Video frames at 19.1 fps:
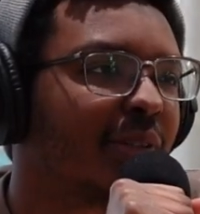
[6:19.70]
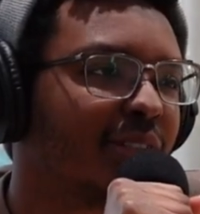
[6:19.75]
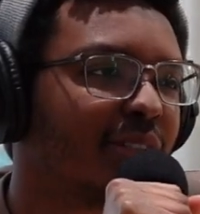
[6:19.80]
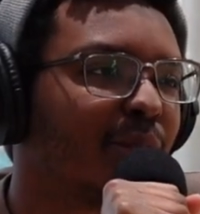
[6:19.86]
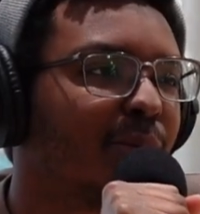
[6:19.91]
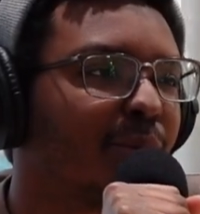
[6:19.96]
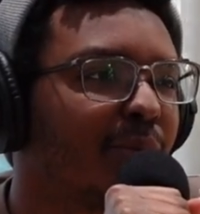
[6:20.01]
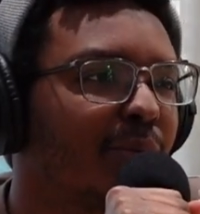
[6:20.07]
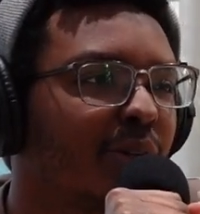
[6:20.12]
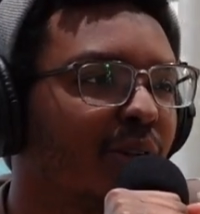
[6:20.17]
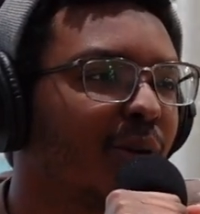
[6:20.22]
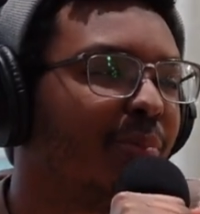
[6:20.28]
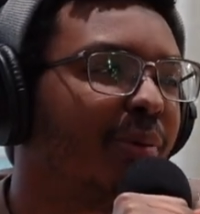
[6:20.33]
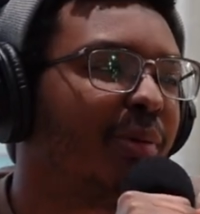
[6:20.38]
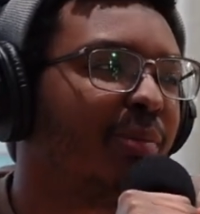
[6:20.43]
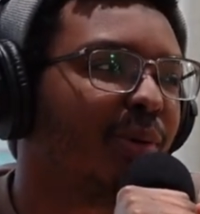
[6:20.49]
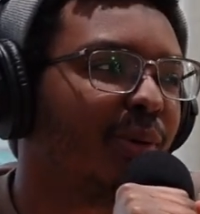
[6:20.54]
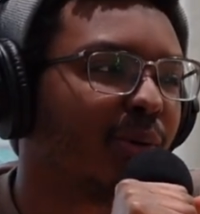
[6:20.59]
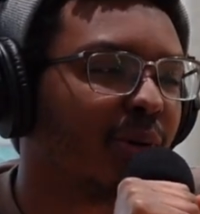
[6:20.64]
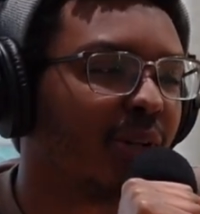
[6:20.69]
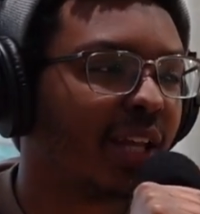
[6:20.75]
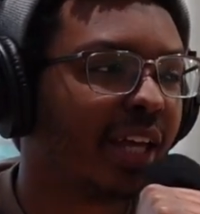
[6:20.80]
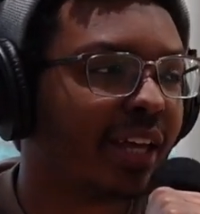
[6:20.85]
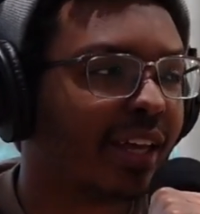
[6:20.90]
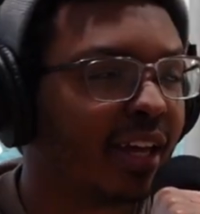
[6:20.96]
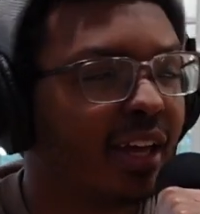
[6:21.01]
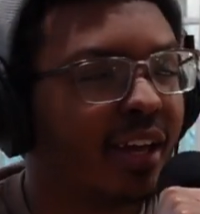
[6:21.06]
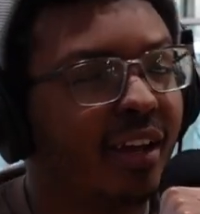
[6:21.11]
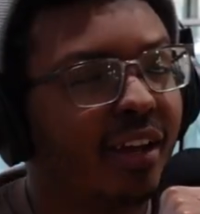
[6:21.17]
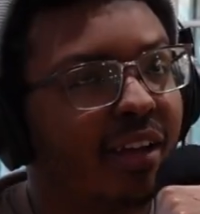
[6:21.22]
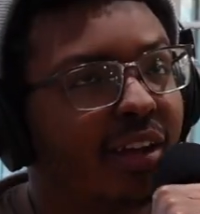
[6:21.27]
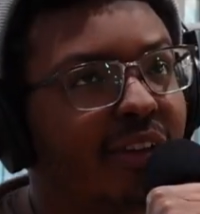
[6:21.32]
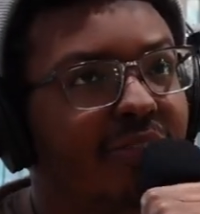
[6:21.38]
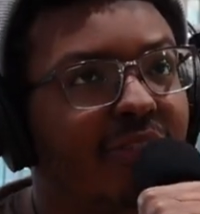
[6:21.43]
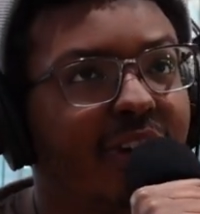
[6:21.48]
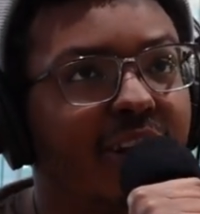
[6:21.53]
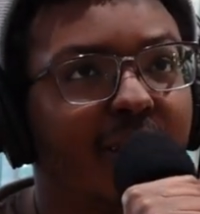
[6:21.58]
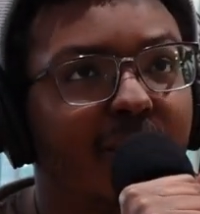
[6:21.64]
because there are people who are like
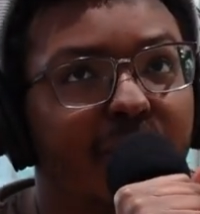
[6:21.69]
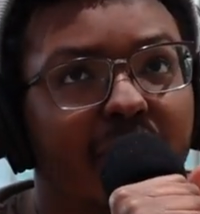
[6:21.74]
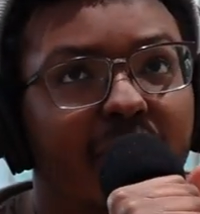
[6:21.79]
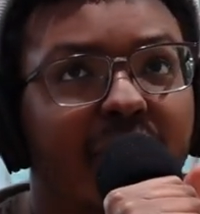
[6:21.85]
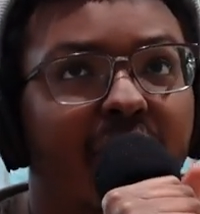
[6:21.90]
fed up, like,